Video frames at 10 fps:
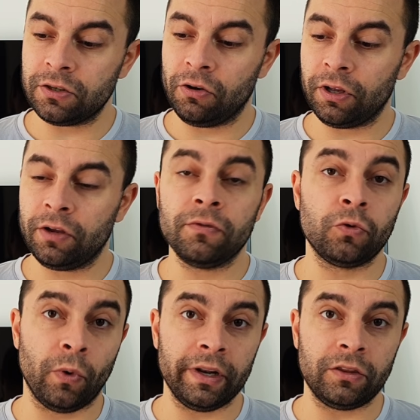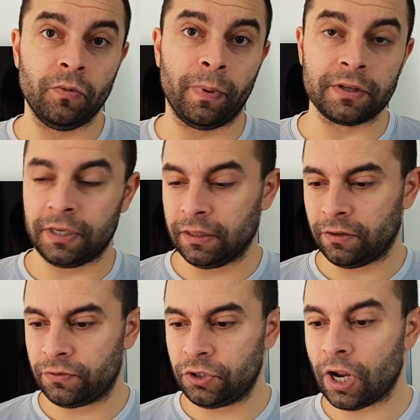is going to give you 22%
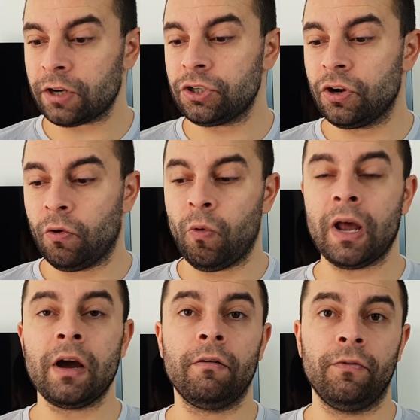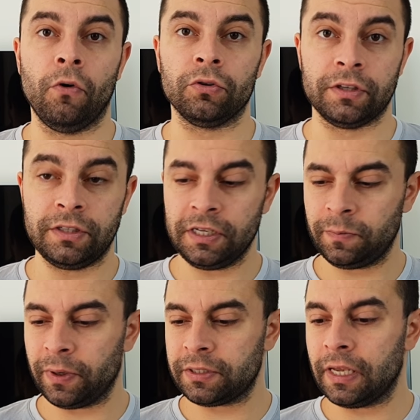of charge, 1 hour
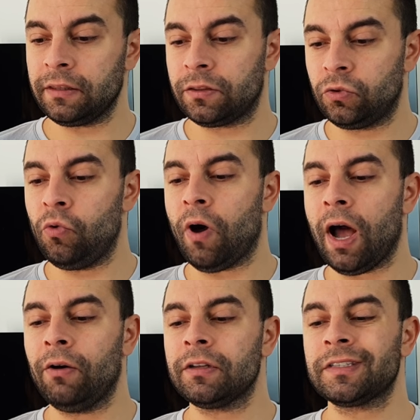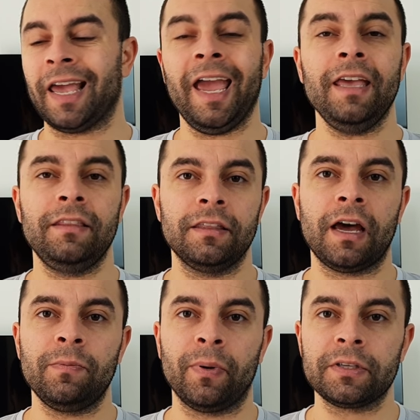46%, 2 hours
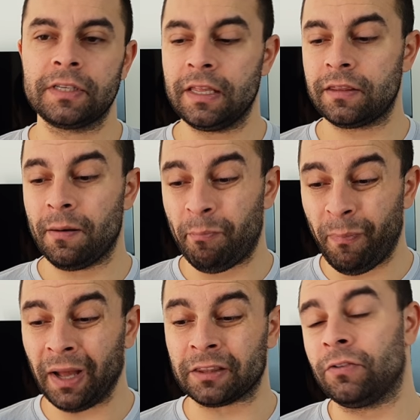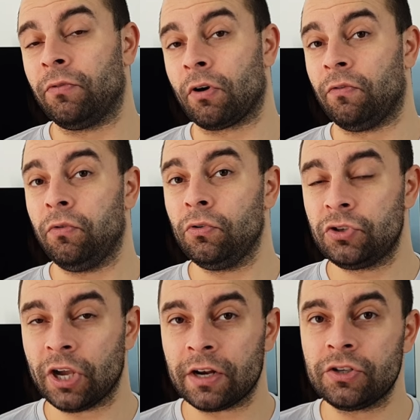89%, but for a
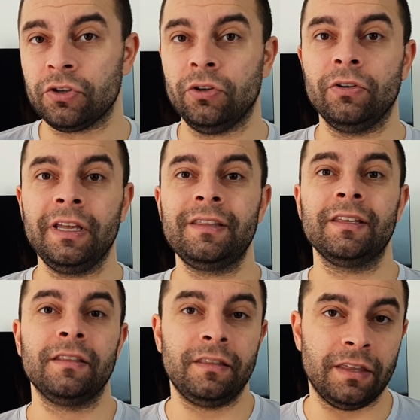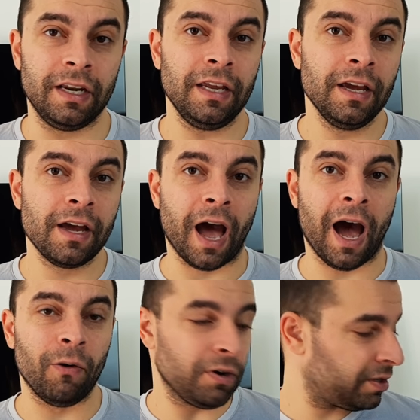full charge you need 3
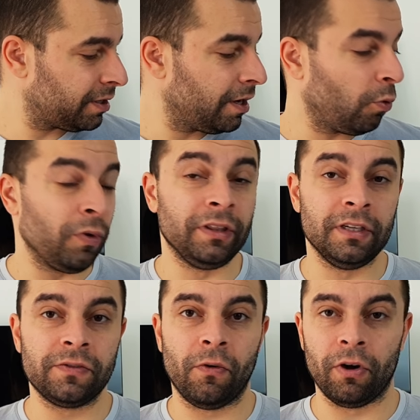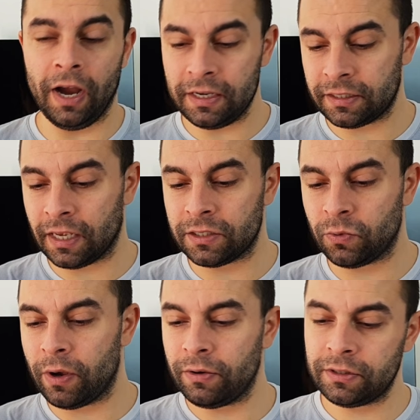hours with this phone guys,
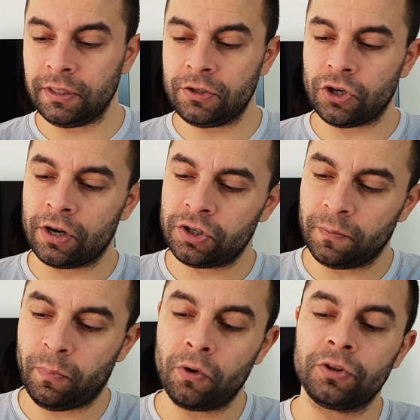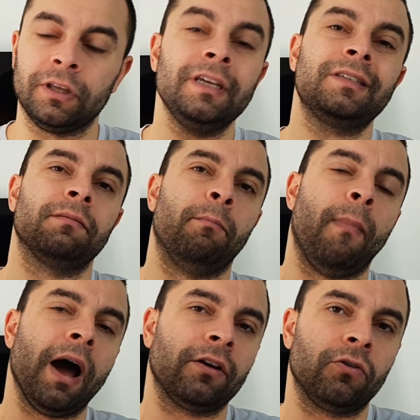as well as the charging port is
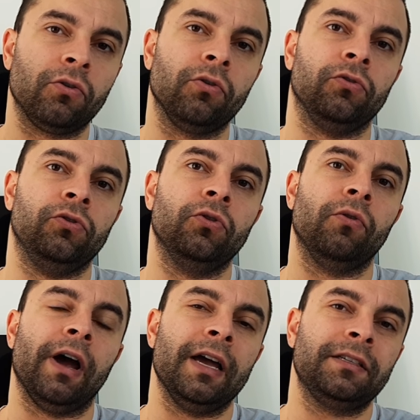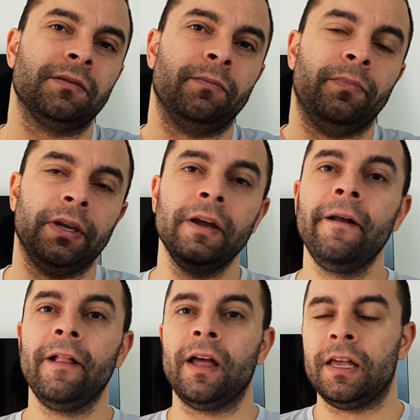micro USB
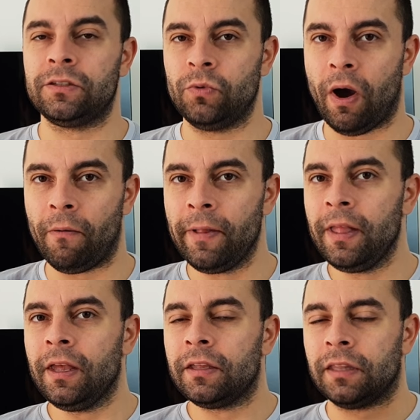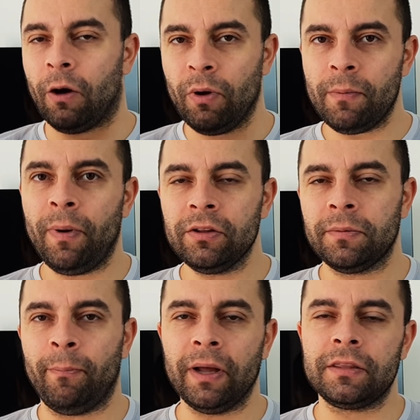as well. Now, what about
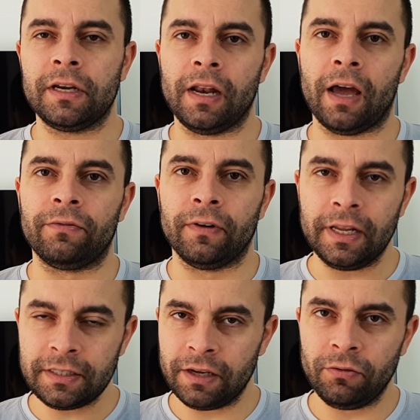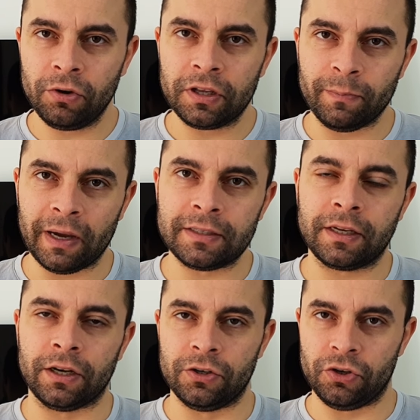the battery life? Let's have a look at my
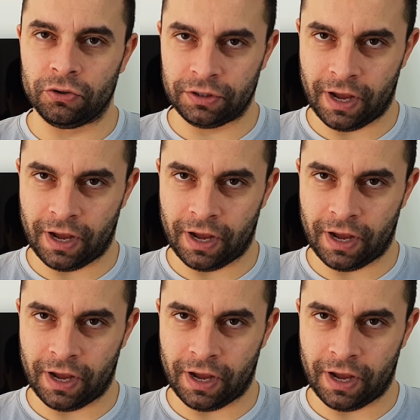screenshots